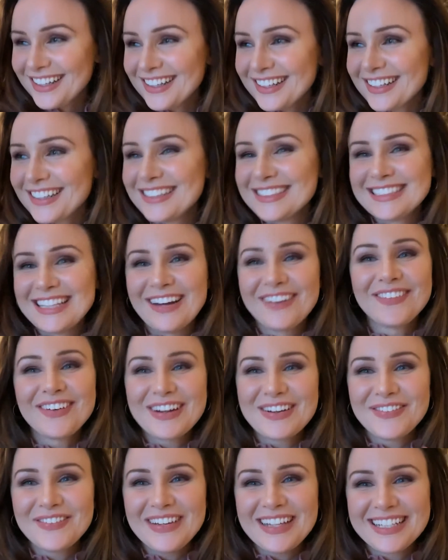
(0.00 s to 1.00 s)
Because I
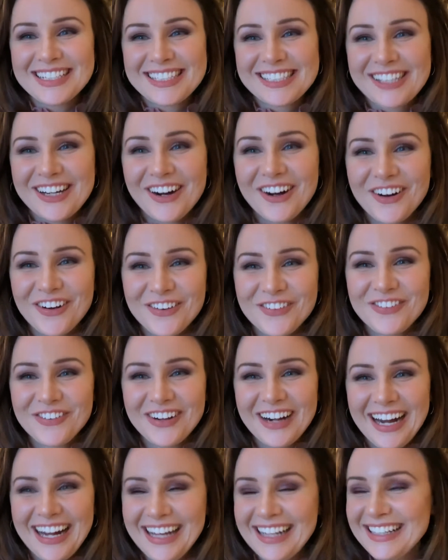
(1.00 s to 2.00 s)
want to be his
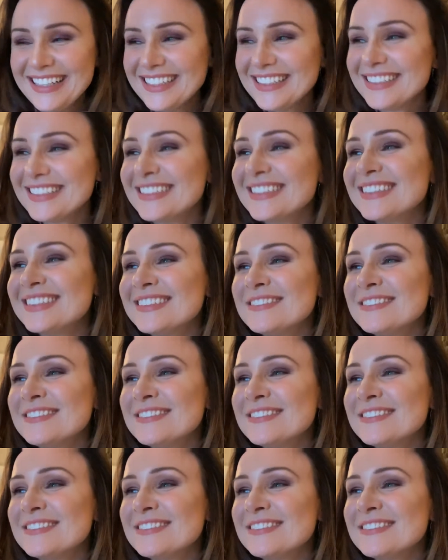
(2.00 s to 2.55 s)
girlfriend.